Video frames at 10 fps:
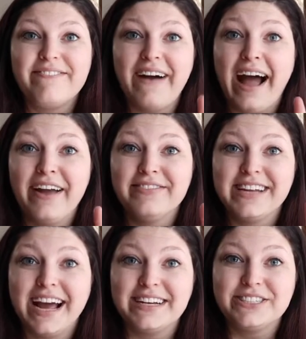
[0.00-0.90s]
5
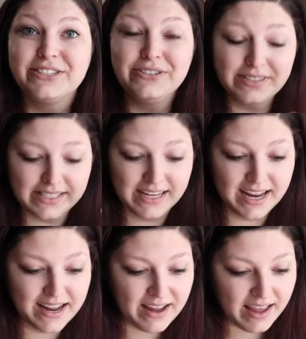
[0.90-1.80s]
tattoos.
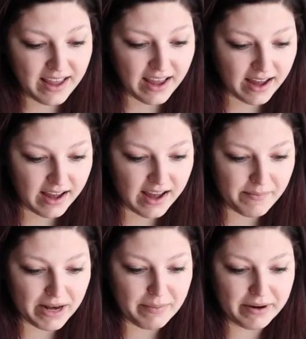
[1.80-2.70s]

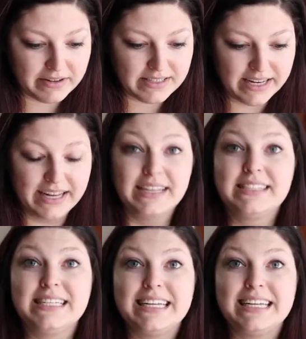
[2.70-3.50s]
Any piercings?